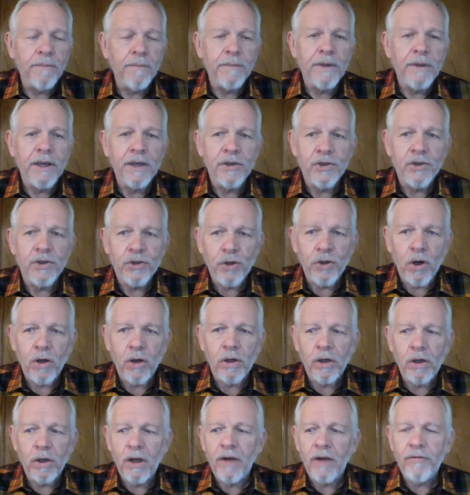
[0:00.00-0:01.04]
he
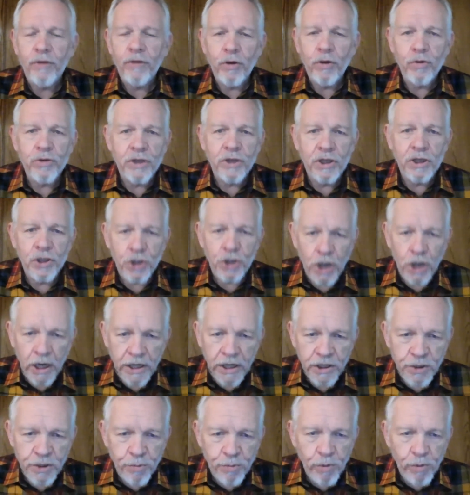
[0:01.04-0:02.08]
started off using
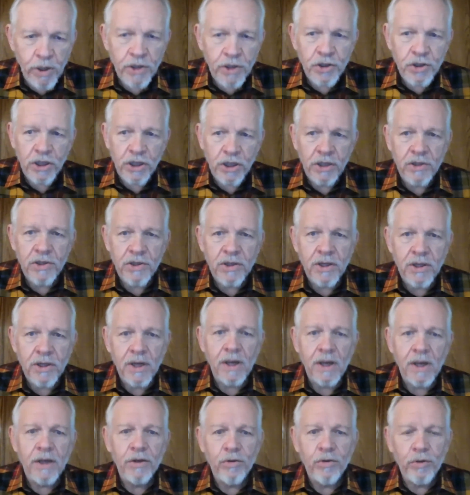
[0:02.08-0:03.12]
giant spreadsheets,
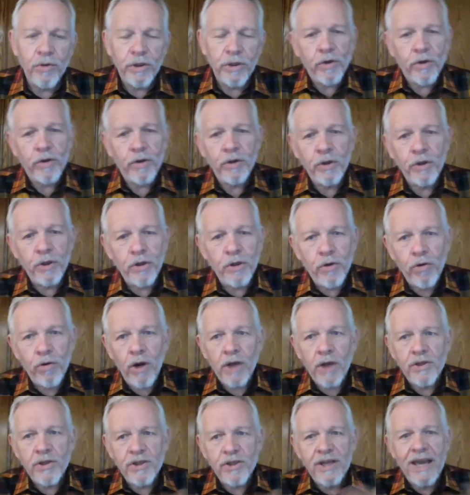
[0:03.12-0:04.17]
doing
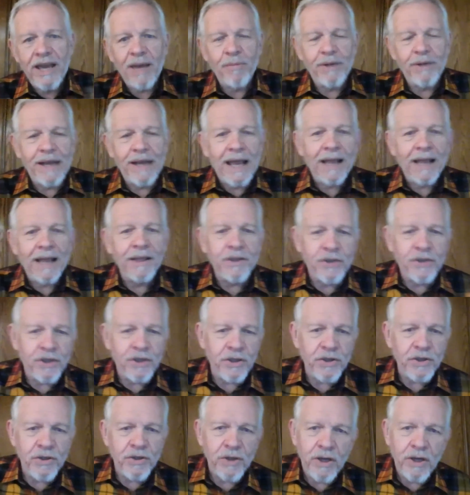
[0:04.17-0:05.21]
cross-tab
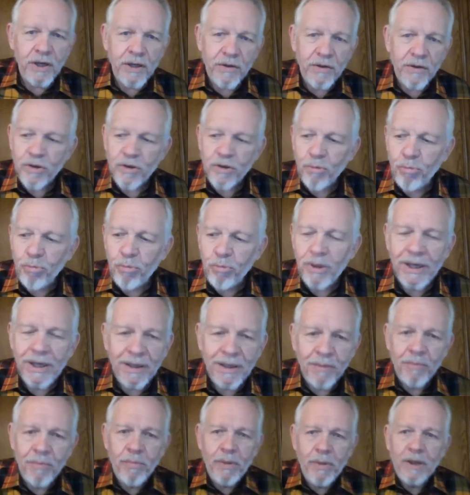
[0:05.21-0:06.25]
analysis. It was a
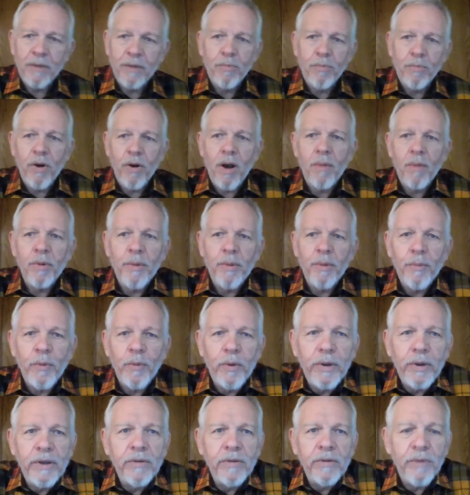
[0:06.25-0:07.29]
big problem.
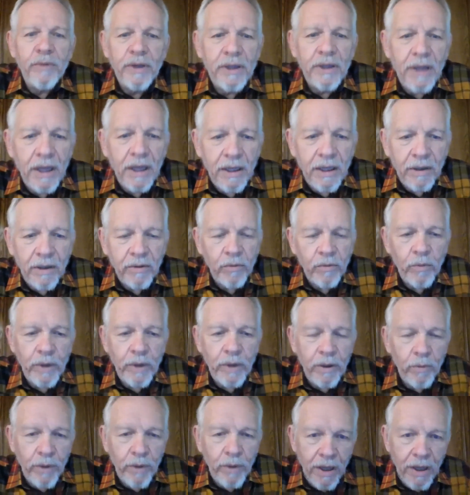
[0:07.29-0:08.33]

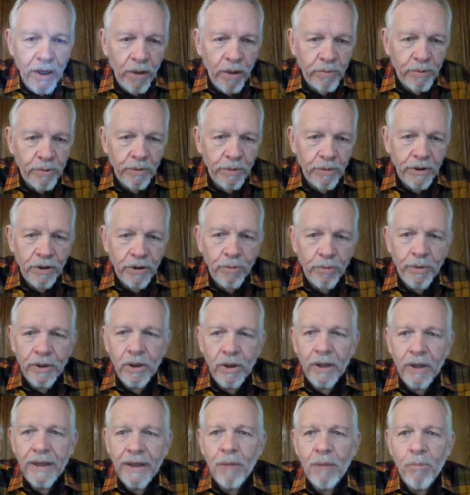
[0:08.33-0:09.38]
We helped him a little bit
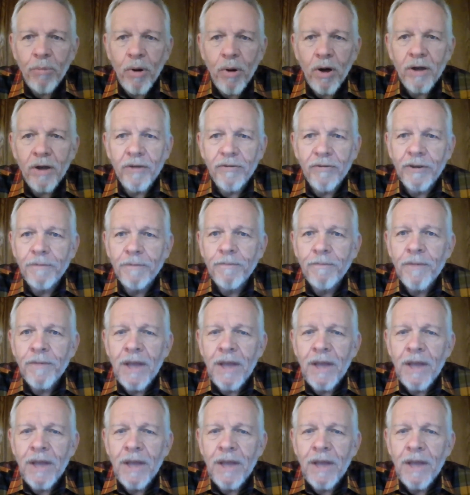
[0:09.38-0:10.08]
on that part of it,